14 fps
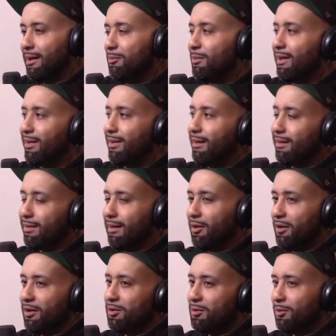my son is now
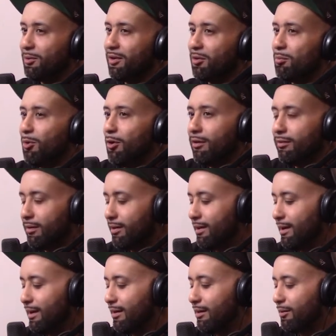into all this Marvel
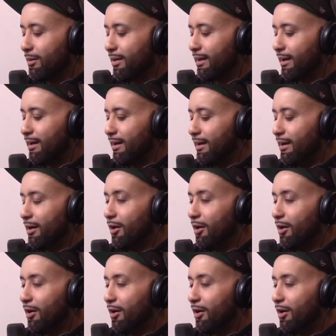thing, and he was like, uh-uh.